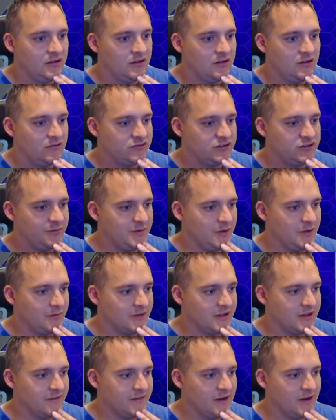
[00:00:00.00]
Should be able to
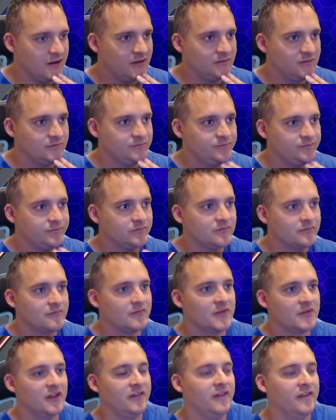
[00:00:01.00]
get there.
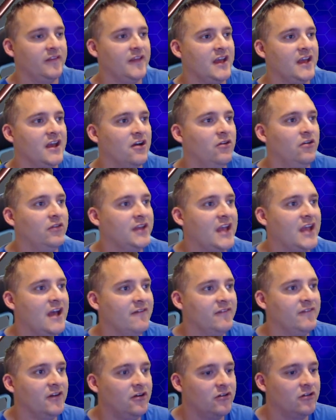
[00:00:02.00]
And then they only
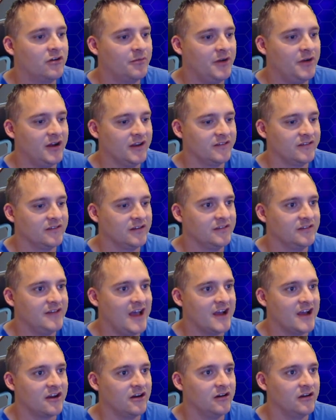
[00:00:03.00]
have the Ogerpon as an
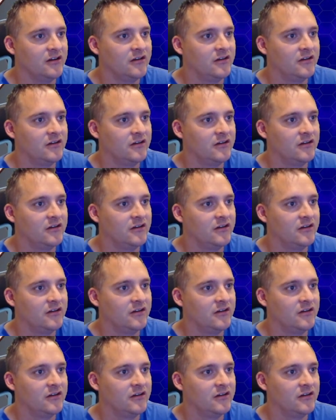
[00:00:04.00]
attacker.